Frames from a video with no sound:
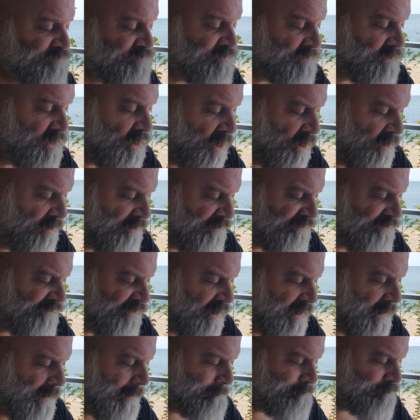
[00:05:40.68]
calls
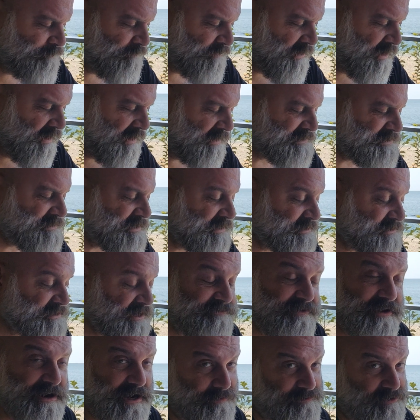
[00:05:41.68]
a sense
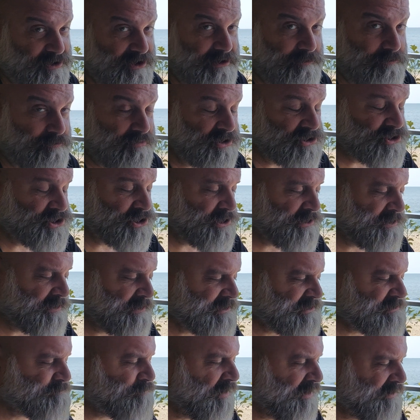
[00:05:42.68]
of, and I'm going to butcher
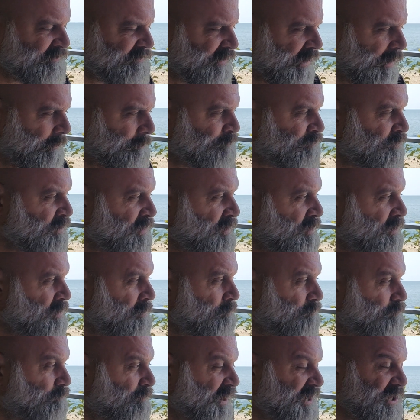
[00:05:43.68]
this, but
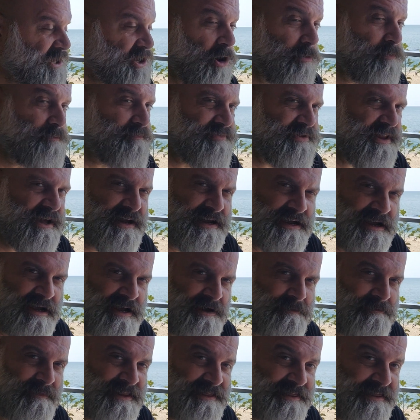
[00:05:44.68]

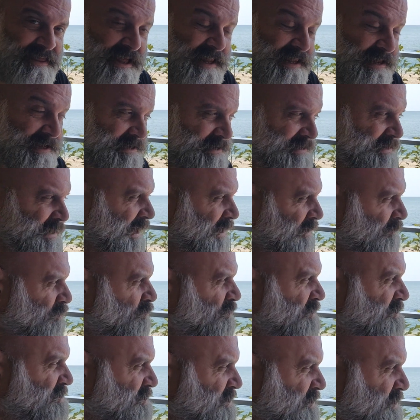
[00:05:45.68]
payopnaya mentalitet,
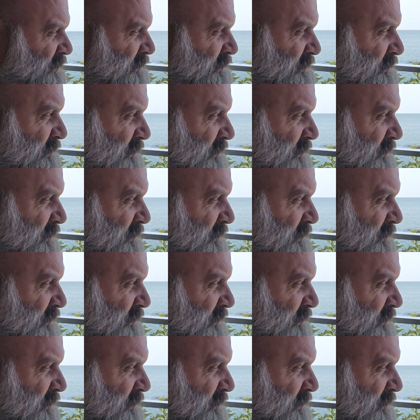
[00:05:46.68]
which is